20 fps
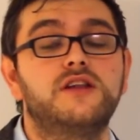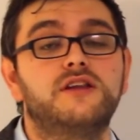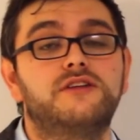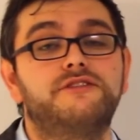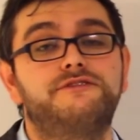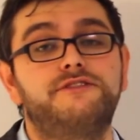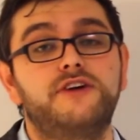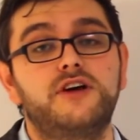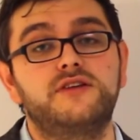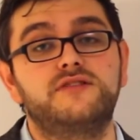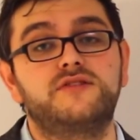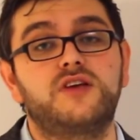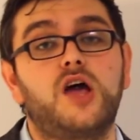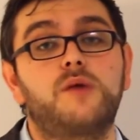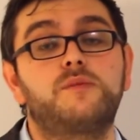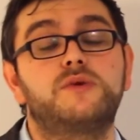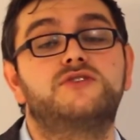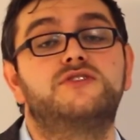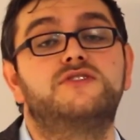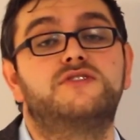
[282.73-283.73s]
The first
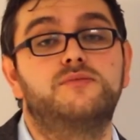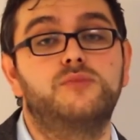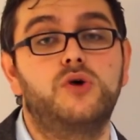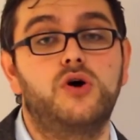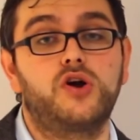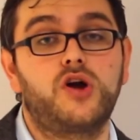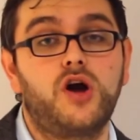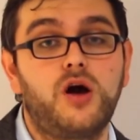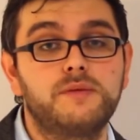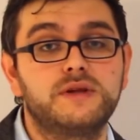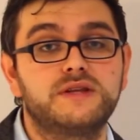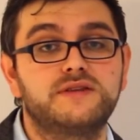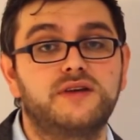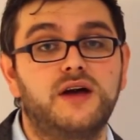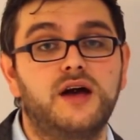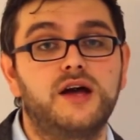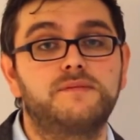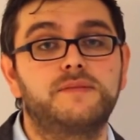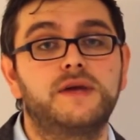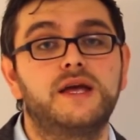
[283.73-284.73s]
type, which is the more common
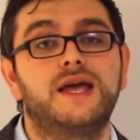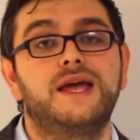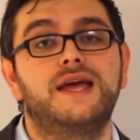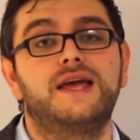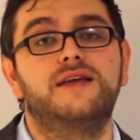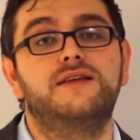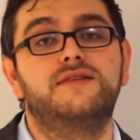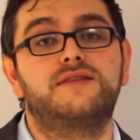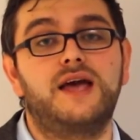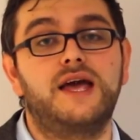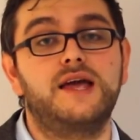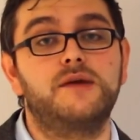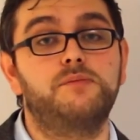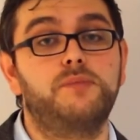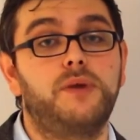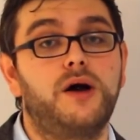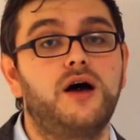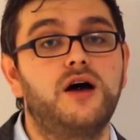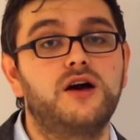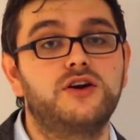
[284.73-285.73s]
type, is a
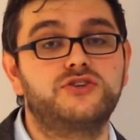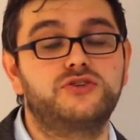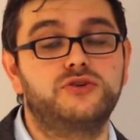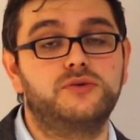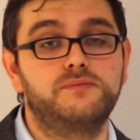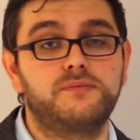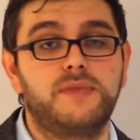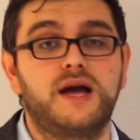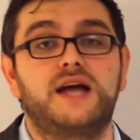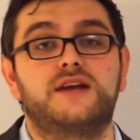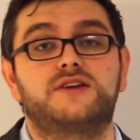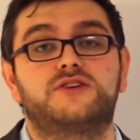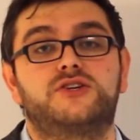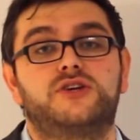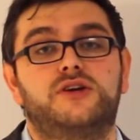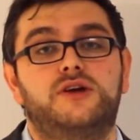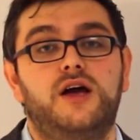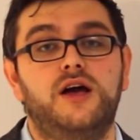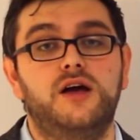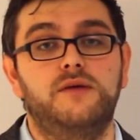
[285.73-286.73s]
partial
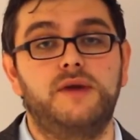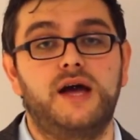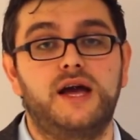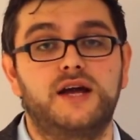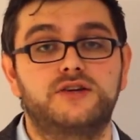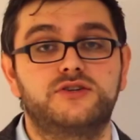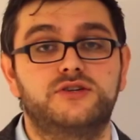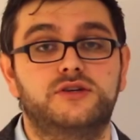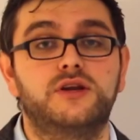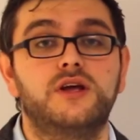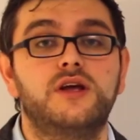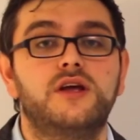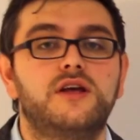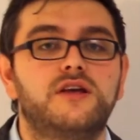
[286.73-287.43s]
match action.